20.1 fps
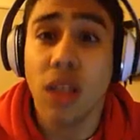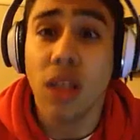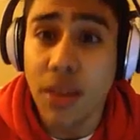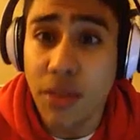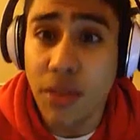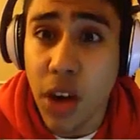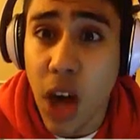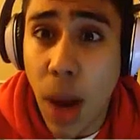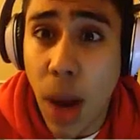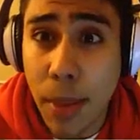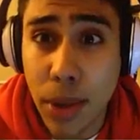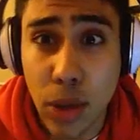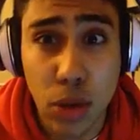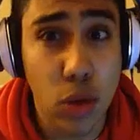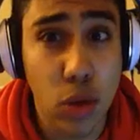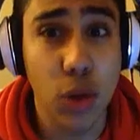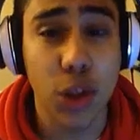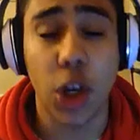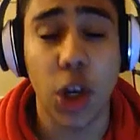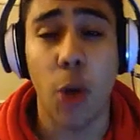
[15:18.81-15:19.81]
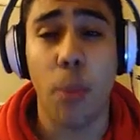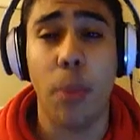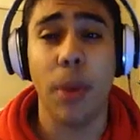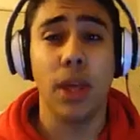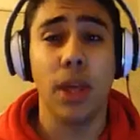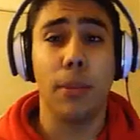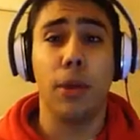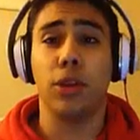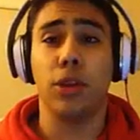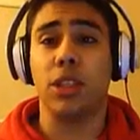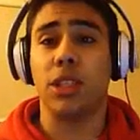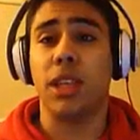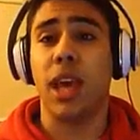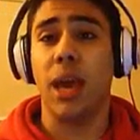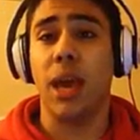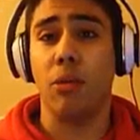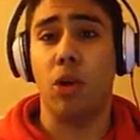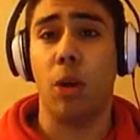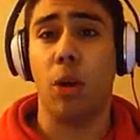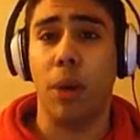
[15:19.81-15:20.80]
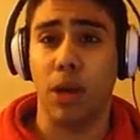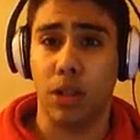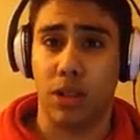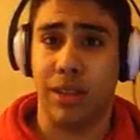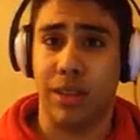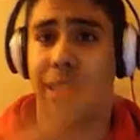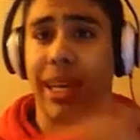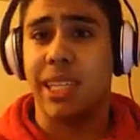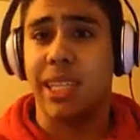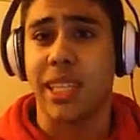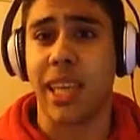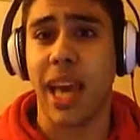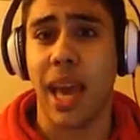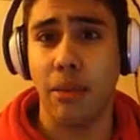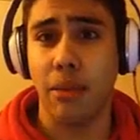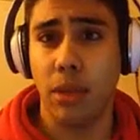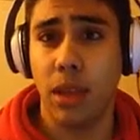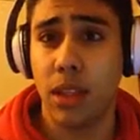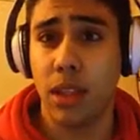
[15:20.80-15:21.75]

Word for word: Leave a comment too which your opinion about this game or about the last game.